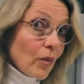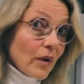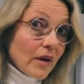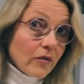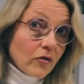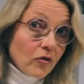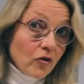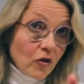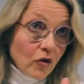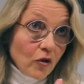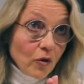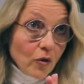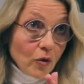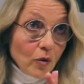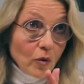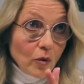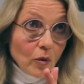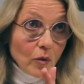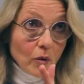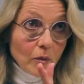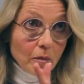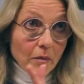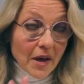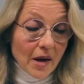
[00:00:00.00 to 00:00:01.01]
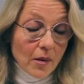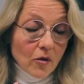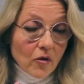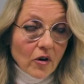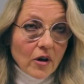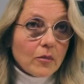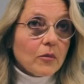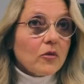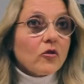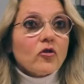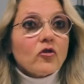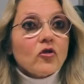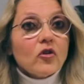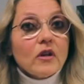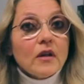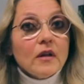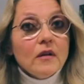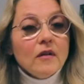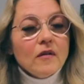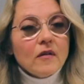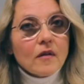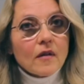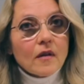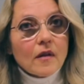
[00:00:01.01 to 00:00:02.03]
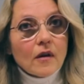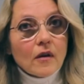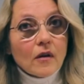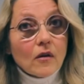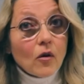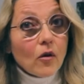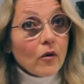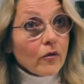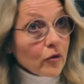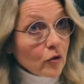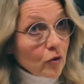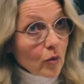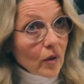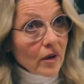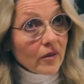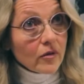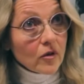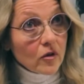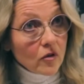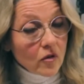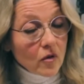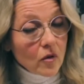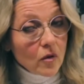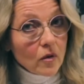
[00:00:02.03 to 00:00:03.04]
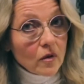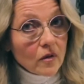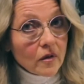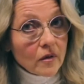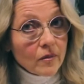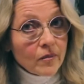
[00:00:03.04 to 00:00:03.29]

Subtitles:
we have 2 mammogram machines. They're over 12 years old.